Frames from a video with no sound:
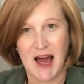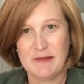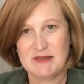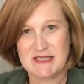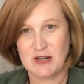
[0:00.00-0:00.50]

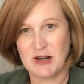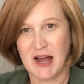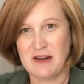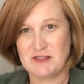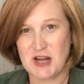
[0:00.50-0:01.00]
I'm still
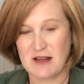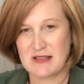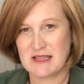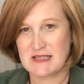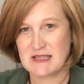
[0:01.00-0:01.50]
kind of shocked
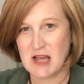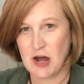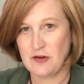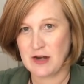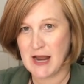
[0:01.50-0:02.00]
that this is
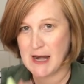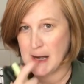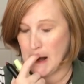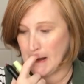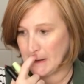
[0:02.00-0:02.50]

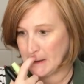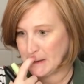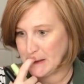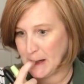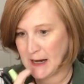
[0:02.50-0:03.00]

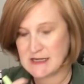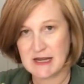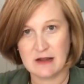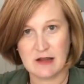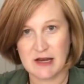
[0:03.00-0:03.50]
$180. You guys
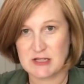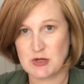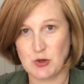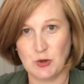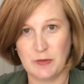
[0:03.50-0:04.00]
can like
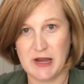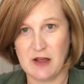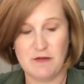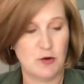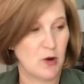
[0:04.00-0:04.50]
school
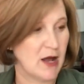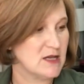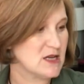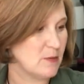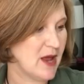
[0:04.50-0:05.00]
me if you want
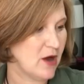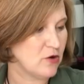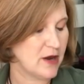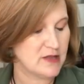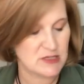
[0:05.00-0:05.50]
and tell me how
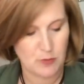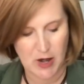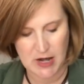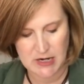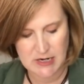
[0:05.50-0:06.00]
great this
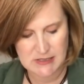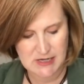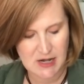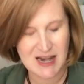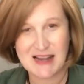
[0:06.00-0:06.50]
brand
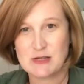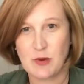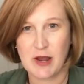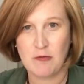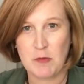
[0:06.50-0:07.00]
is in a nice
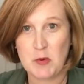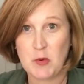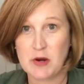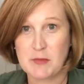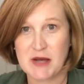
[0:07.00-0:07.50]
way. Remember,
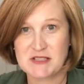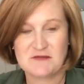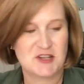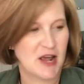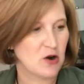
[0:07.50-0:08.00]
we're a
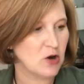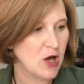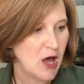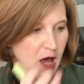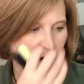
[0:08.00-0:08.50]
positive channel.